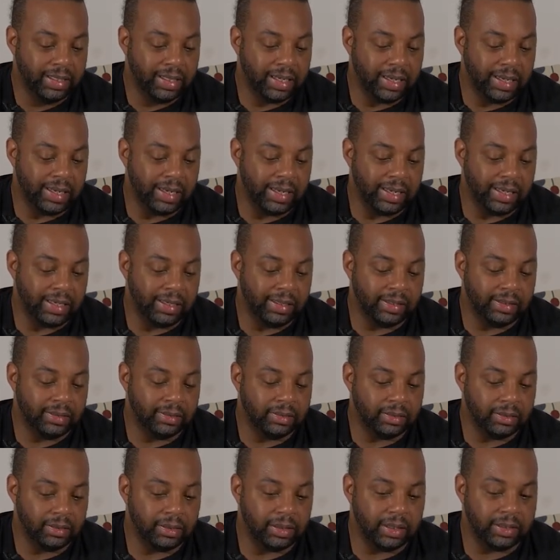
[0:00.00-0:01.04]

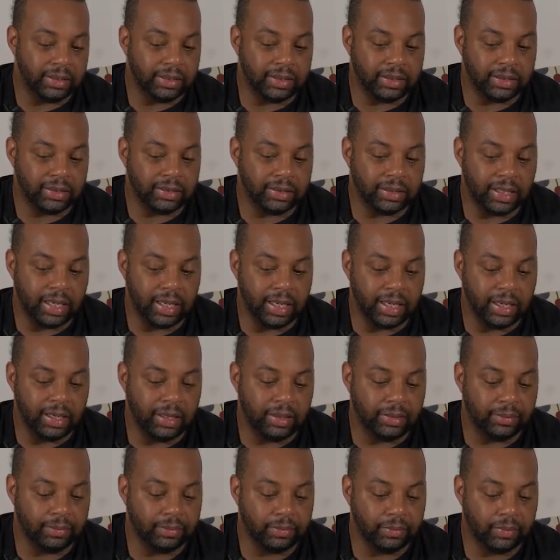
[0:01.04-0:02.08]
And let's just
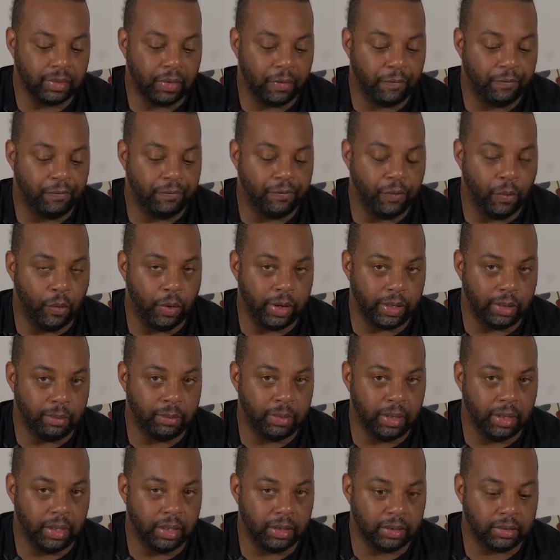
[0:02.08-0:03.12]
say 40
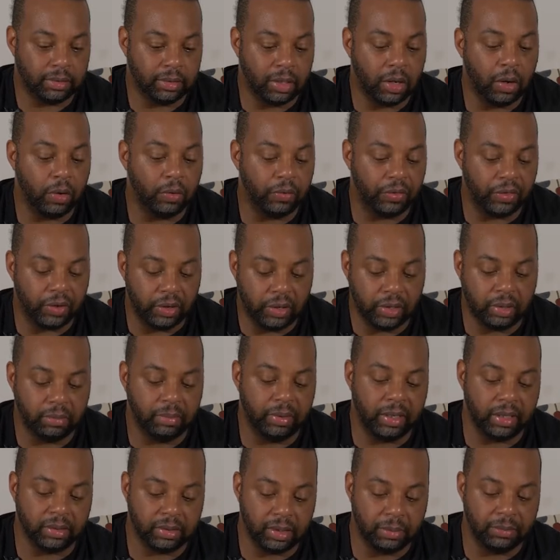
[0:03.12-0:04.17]
bucks. No, 30
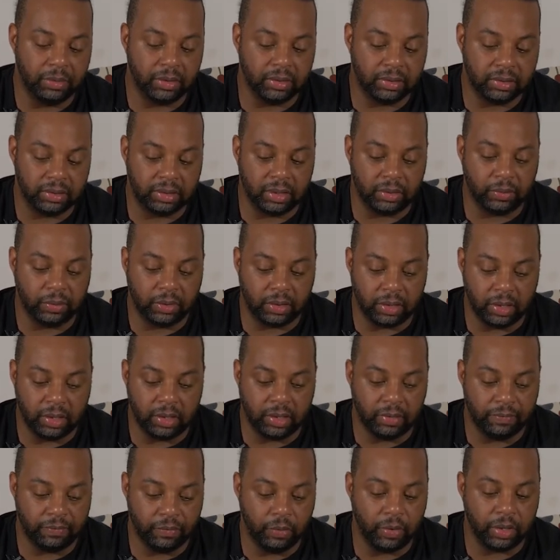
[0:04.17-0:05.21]
bucks. I'm gonna stick with
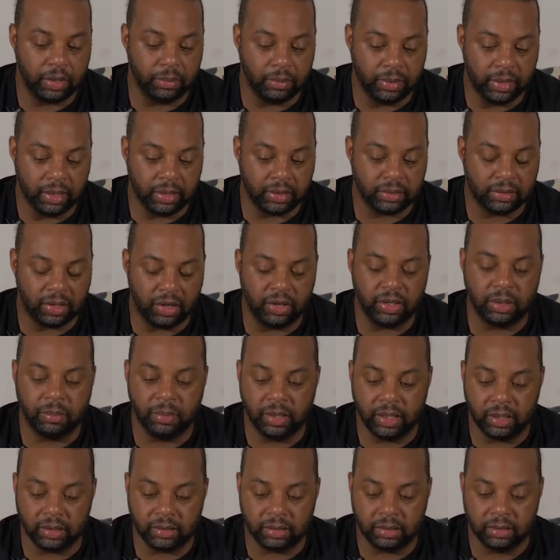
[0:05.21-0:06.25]
40 bucks, 30
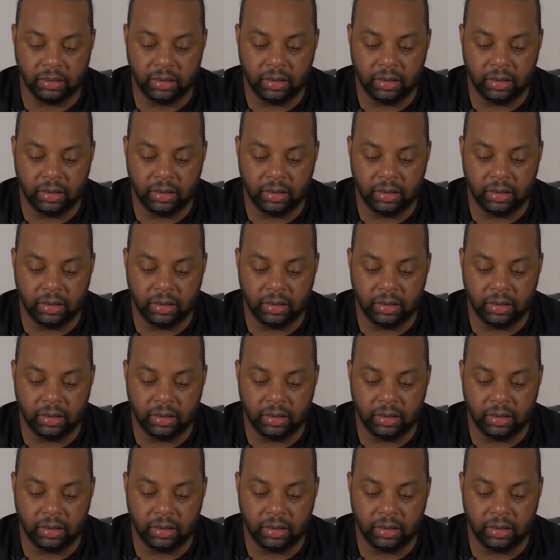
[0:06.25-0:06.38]
bucks.